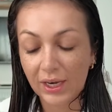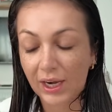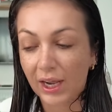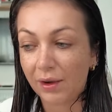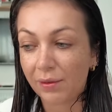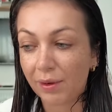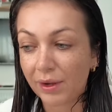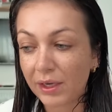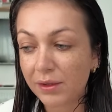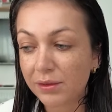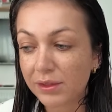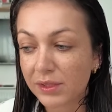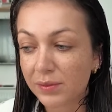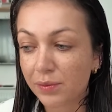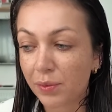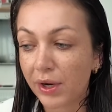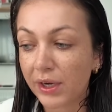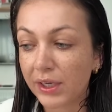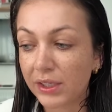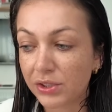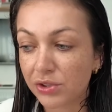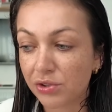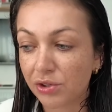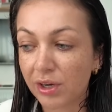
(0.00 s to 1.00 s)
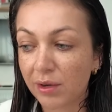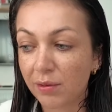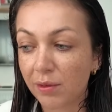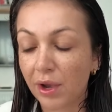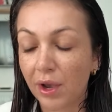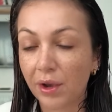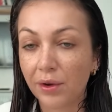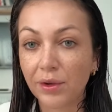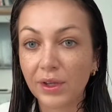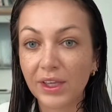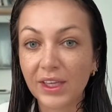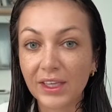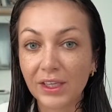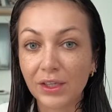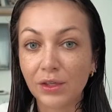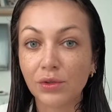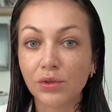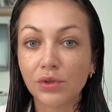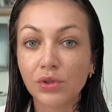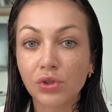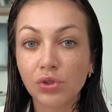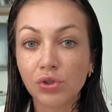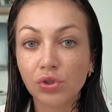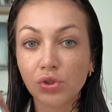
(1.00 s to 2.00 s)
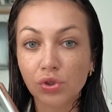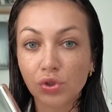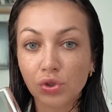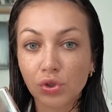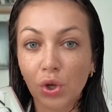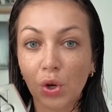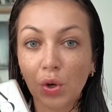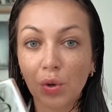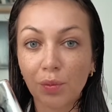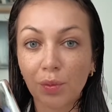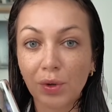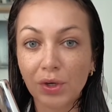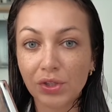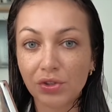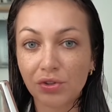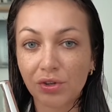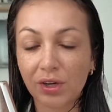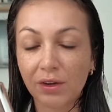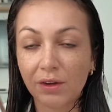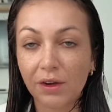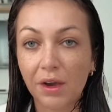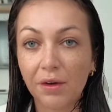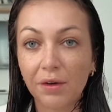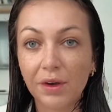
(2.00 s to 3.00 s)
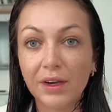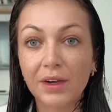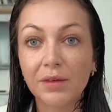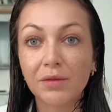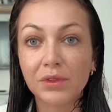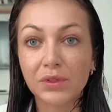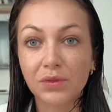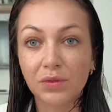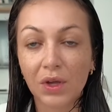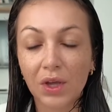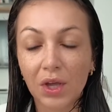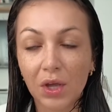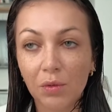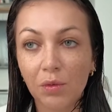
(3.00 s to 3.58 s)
Like, when he was spraying Dream Coat, he used so much Dream Coat, and it was,